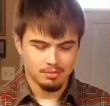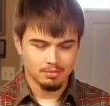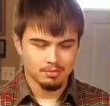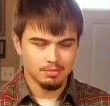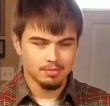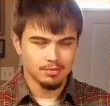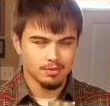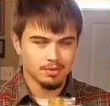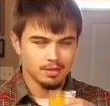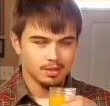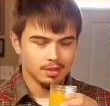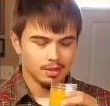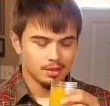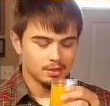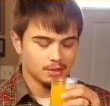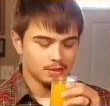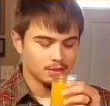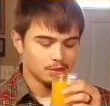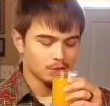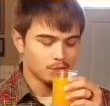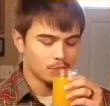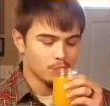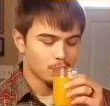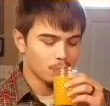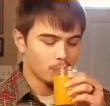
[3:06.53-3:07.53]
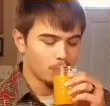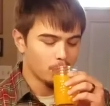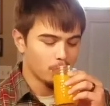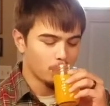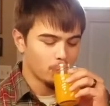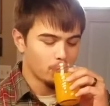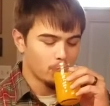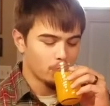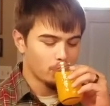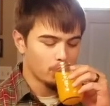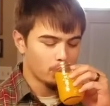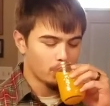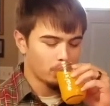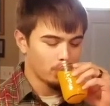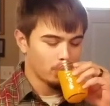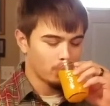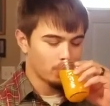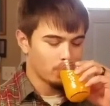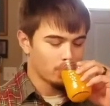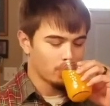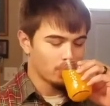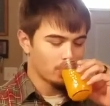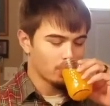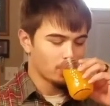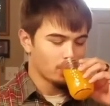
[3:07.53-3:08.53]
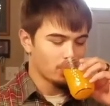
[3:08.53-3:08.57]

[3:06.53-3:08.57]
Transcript: Nothing is said.